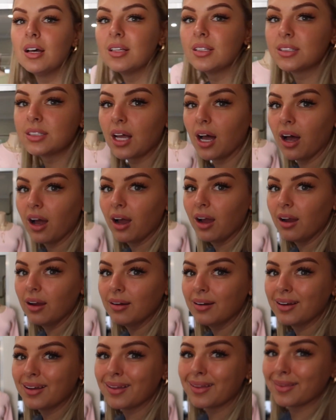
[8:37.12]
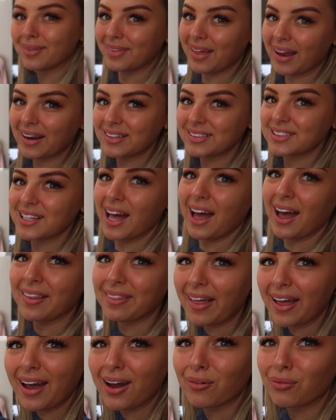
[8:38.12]
So that is that.
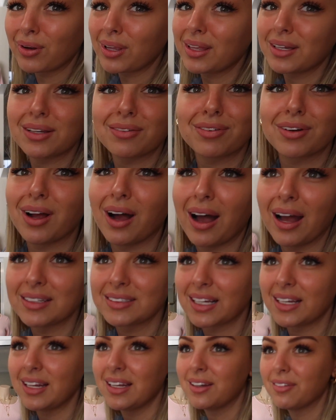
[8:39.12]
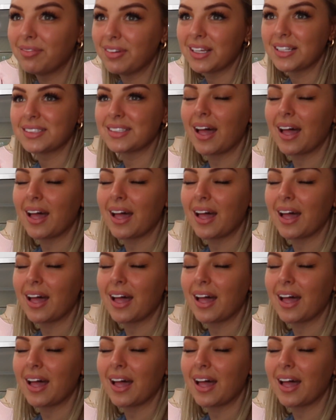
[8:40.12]
They are really different heights. I need to fix